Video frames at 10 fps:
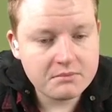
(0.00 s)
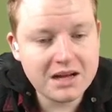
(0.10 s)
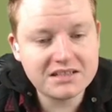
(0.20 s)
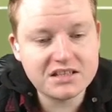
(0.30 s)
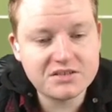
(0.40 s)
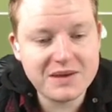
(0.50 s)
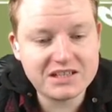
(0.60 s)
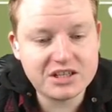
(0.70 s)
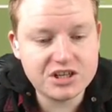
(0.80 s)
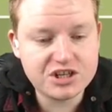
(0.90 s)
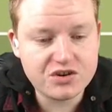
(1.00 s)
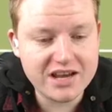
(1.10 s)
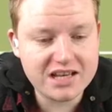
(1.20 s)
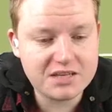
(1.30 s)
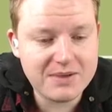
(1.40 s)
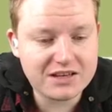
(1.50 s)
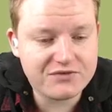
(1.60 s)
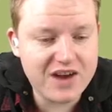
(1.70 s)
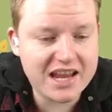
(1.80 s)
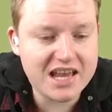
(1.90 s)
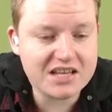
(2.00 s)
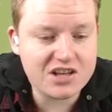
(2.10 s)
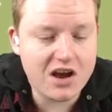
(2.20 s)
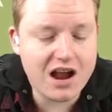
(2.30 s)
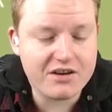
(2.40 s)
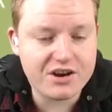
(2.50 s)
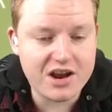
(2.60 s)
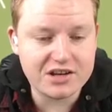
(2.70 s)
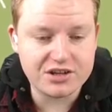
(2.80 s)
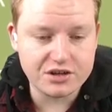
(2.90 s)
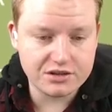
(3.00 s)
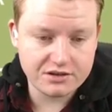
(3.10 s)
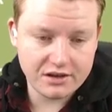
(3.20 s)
Munster's about to destroy us. He's about to wreck us. Oh, Harry Grant too.